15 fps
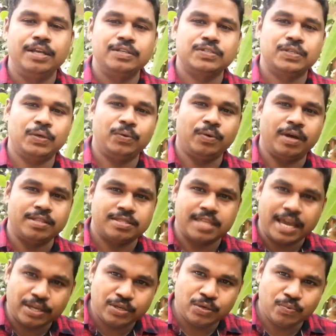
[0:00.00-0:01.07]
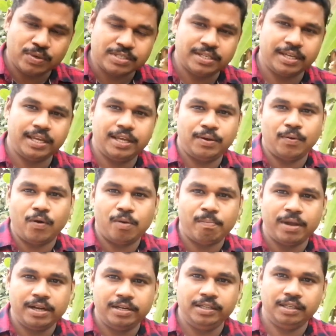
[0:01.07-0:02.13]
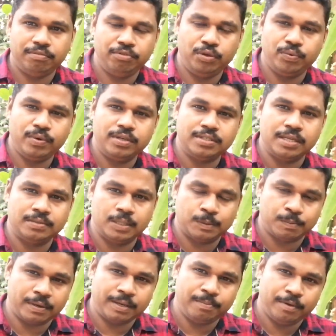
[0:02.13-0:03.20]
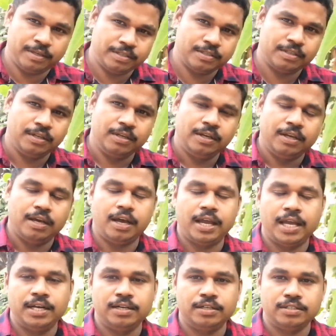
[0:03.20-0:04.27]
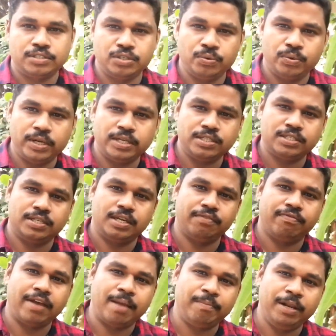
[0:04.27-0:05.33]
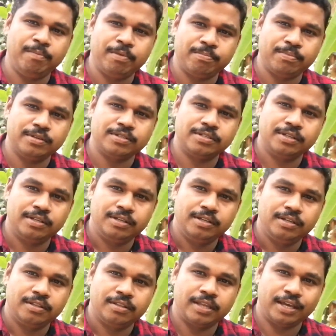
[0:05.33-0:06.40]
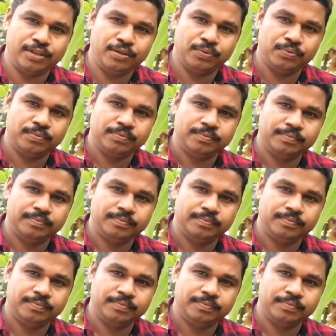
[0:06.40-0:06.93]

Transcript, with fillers: So and thank you once again all my dear viewers and subscribers and students and family members. Thank you.